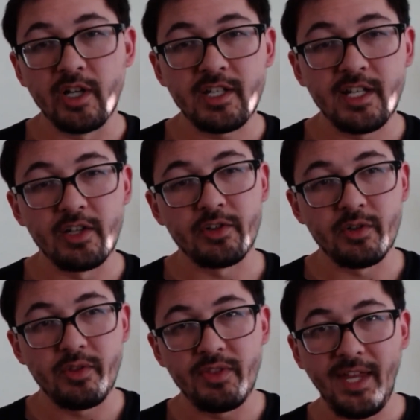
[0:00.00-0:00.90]
a
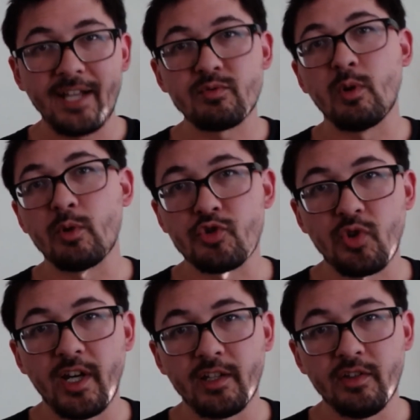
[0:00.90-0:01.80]
character. That's what we're
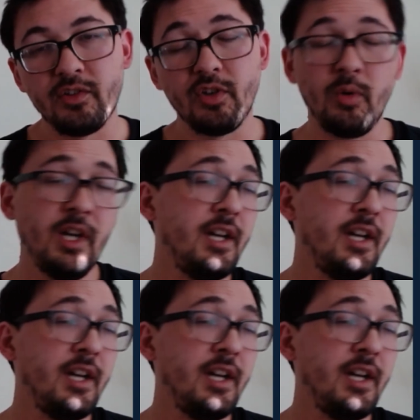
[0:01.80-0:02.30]
trying to do.